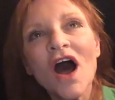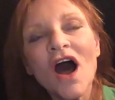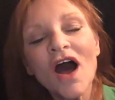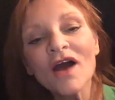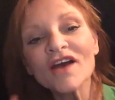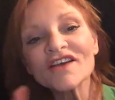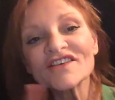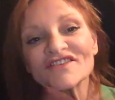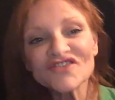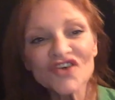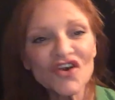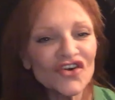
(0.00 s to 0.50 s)

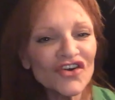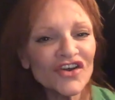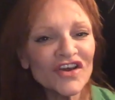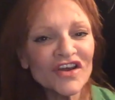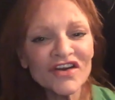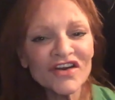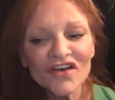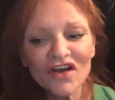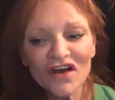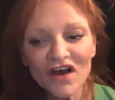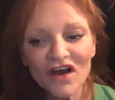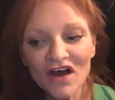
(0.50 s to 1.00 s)
I
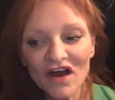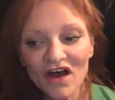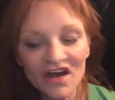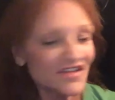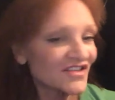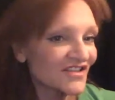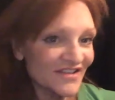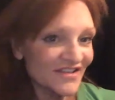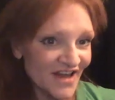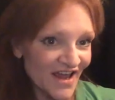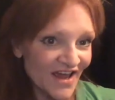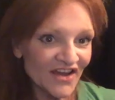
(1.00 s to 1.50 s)
started
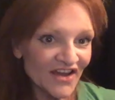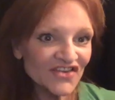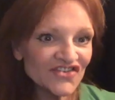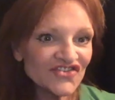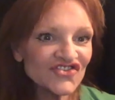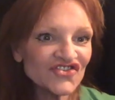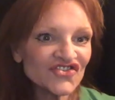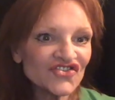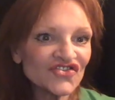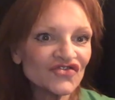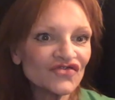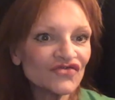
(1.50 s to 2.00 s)
on
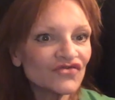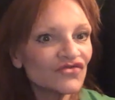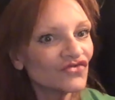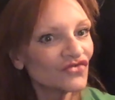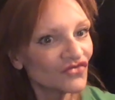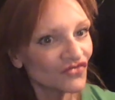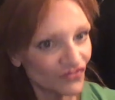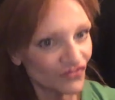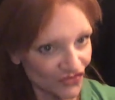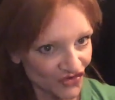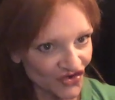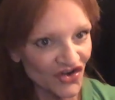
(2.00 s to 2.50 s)
stage,
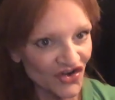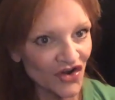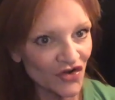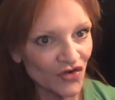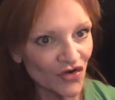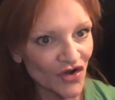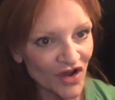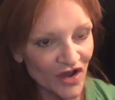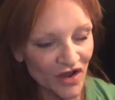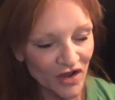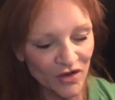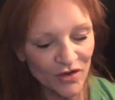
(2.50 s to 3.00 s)

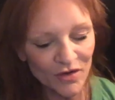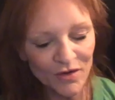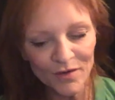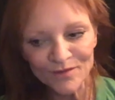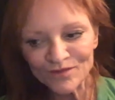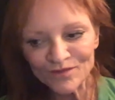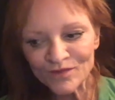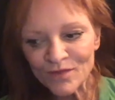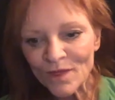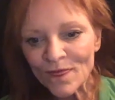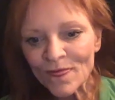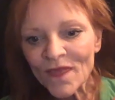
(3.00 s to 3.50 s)
I
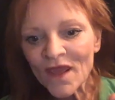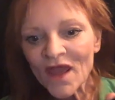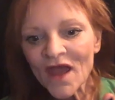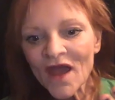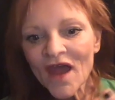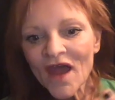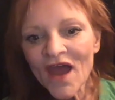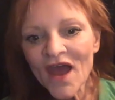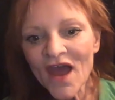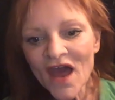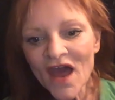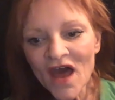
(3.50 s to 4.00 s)
and
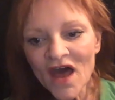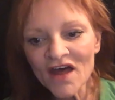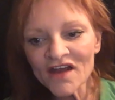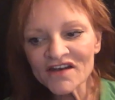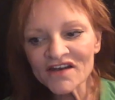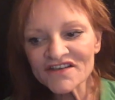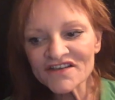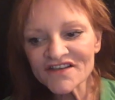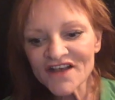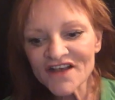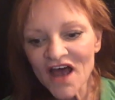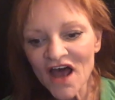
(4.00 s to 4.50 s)

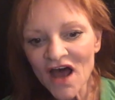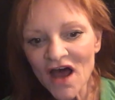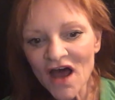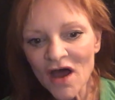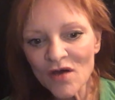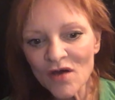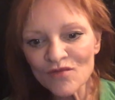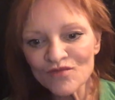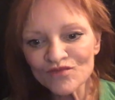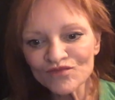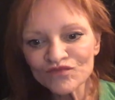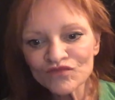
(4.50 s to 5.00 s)

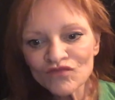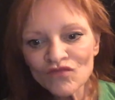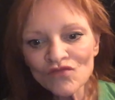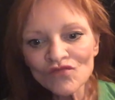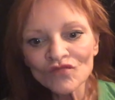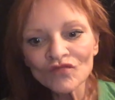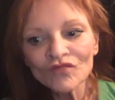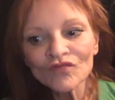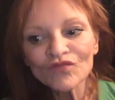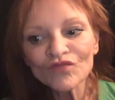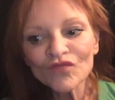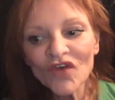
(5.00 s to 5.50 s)

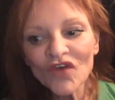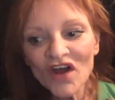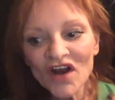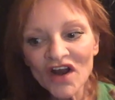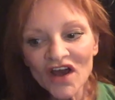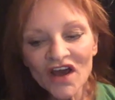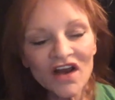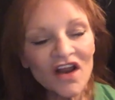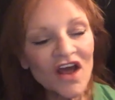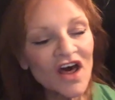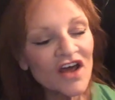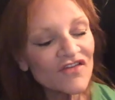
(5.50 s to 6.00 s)
and I
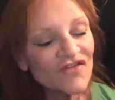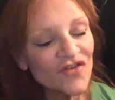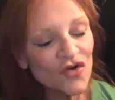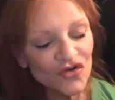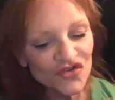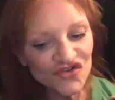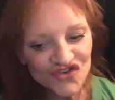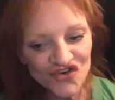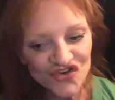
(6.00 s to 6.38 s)
had a lot of vocal